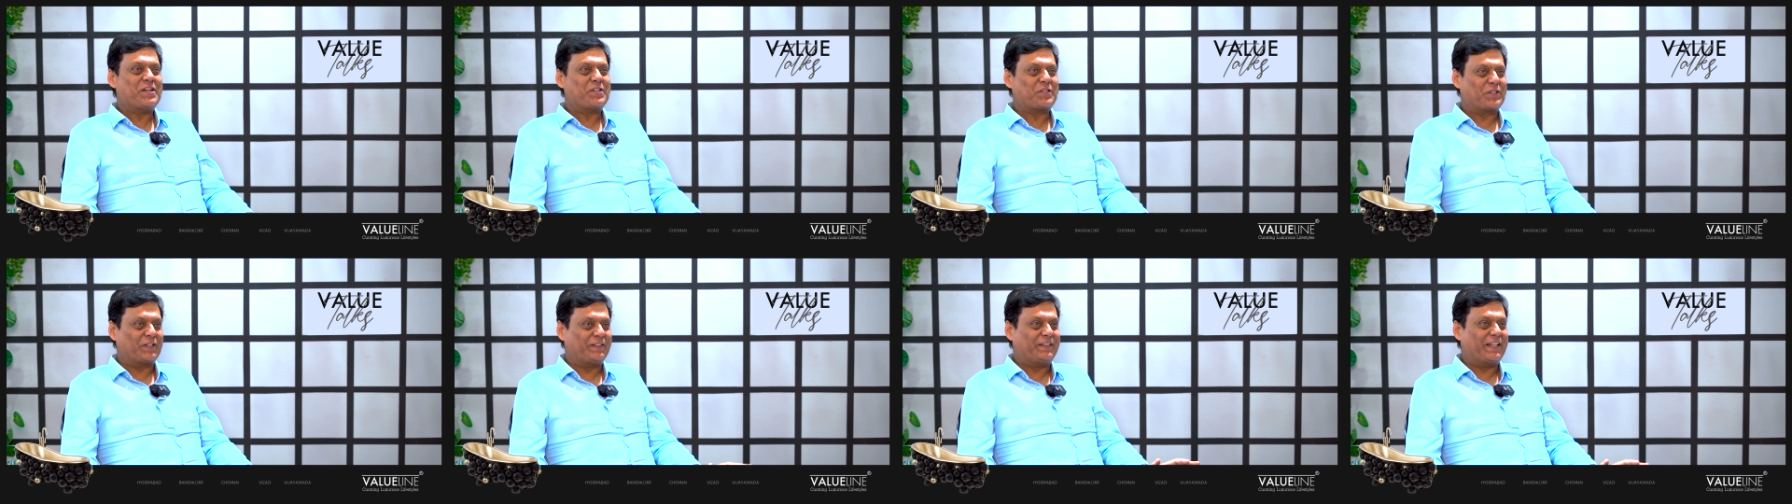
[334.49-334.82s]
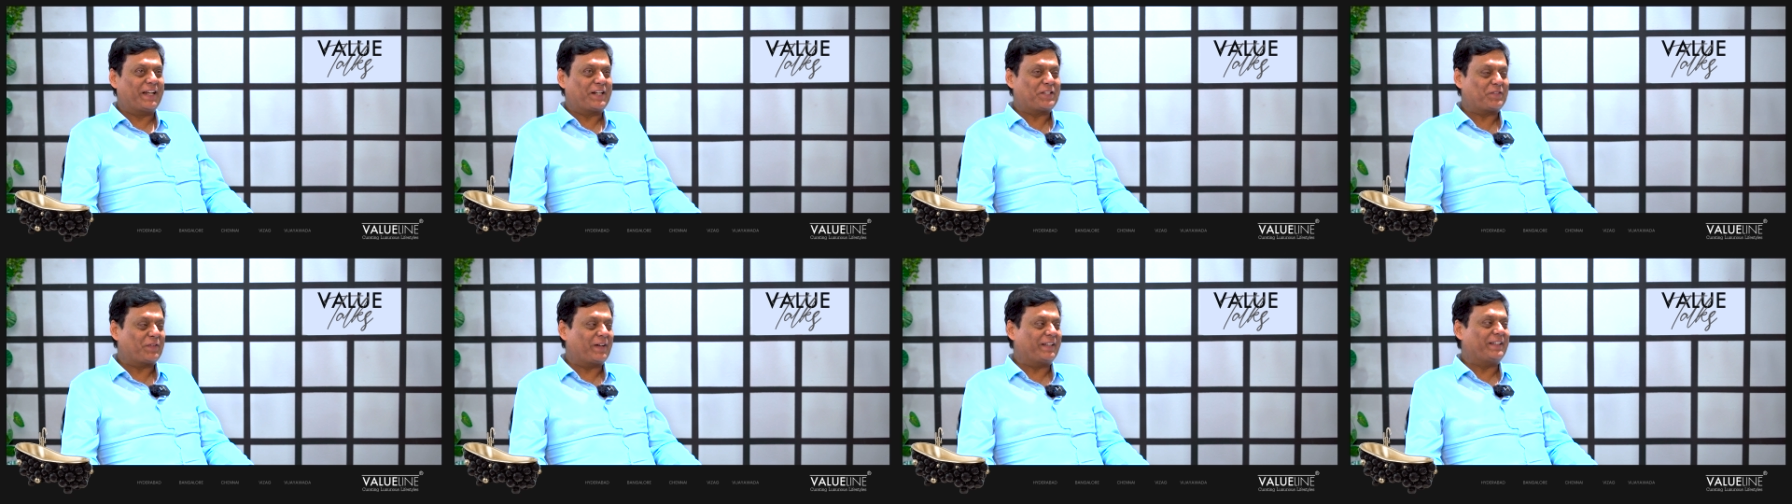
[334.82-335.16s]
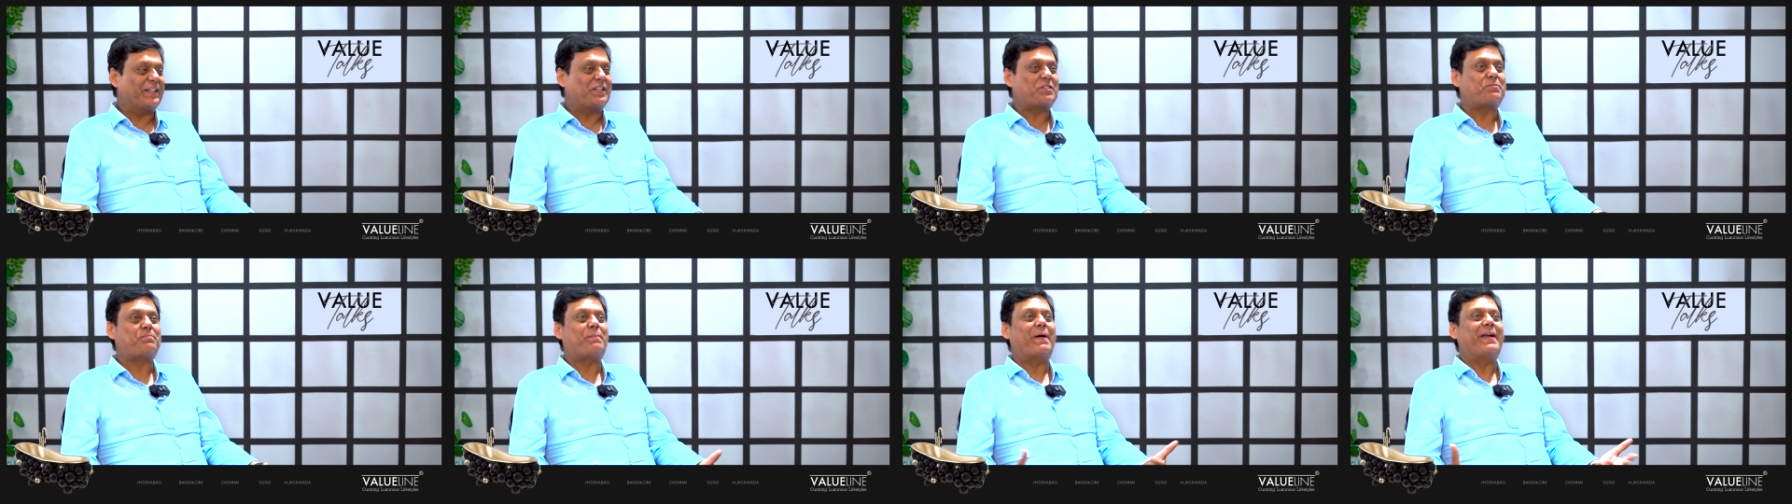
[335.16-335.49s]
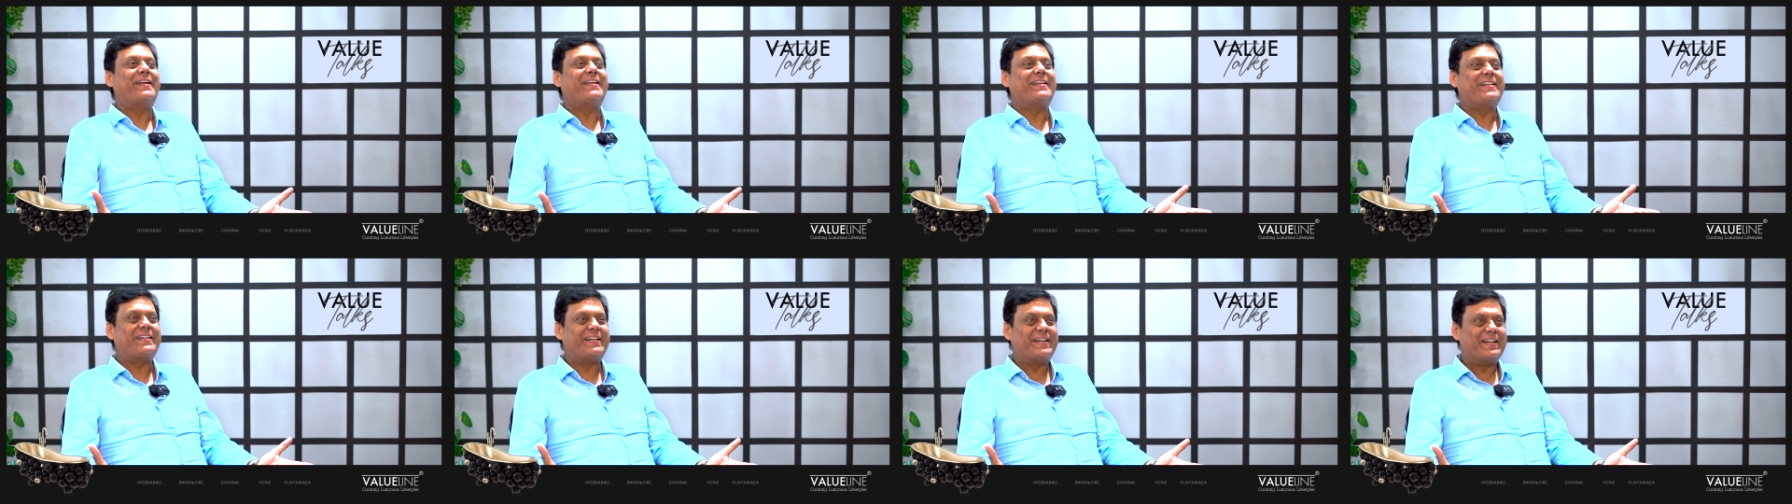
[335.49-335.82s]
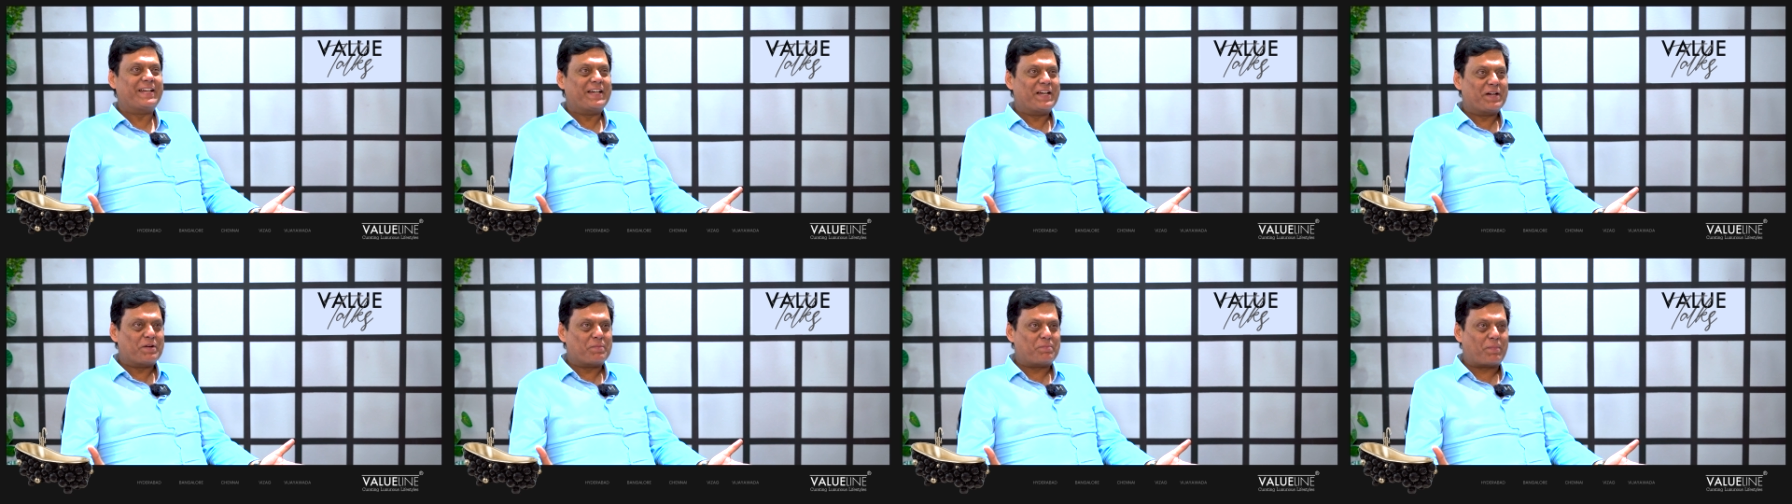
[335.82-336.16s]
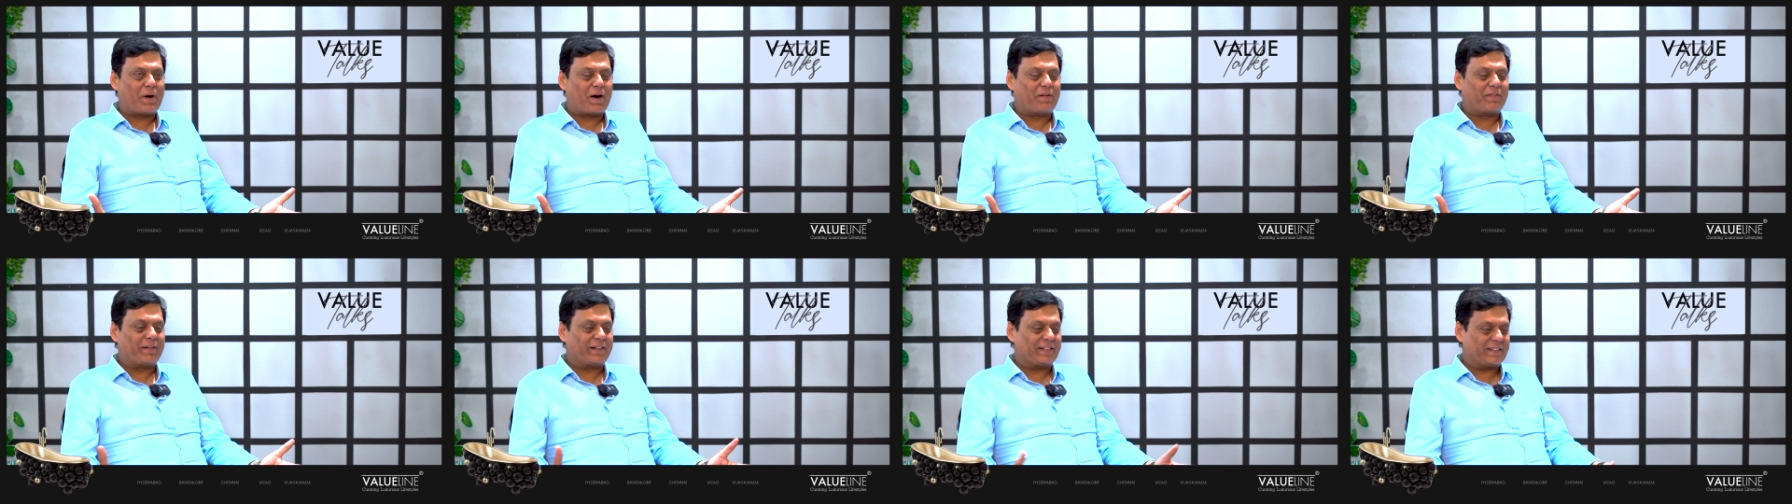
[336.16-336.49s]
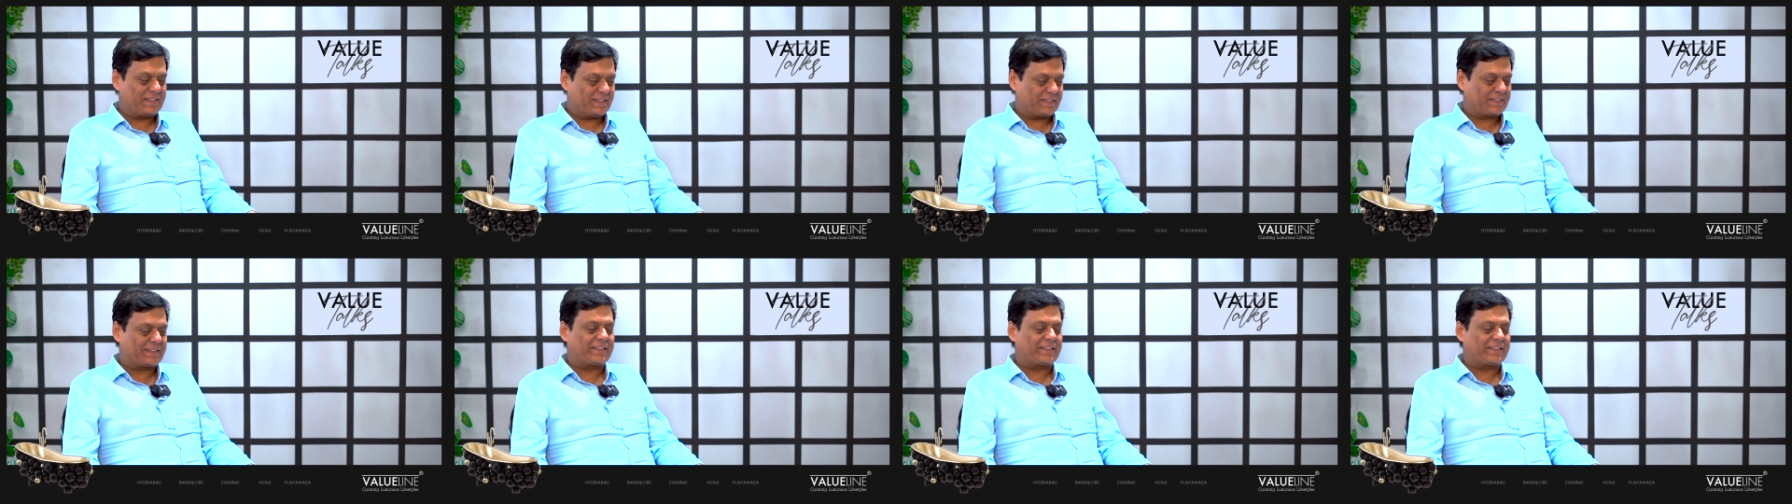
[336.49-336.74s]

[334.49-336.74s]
So that's why the spending power